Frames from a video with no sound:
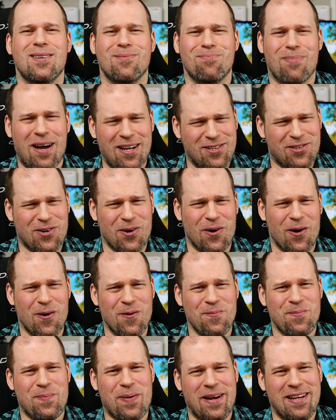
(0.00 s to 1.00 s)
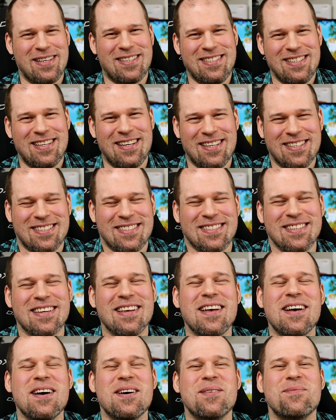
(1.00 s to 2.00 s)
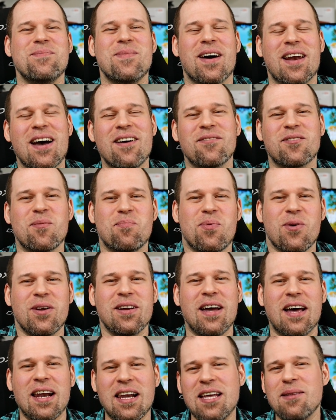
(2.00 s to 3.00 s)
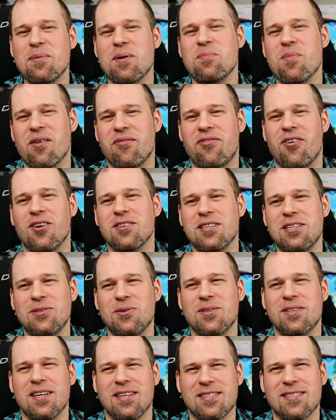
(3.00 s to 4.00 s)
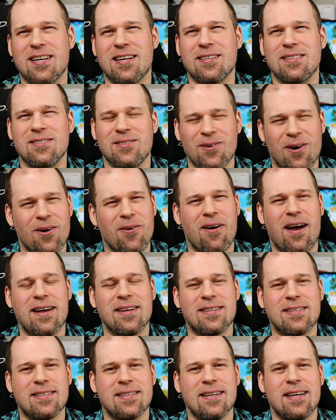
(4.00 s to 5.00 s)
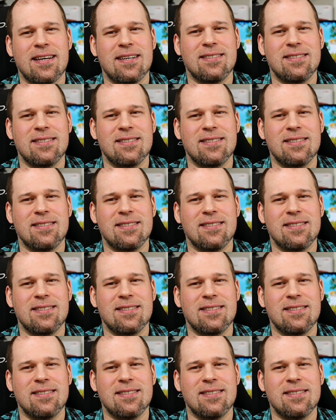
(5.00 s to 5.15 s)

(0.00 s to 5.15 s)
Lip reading: Mind your own business. But after putting a little bit more thought into it, they said, you're right.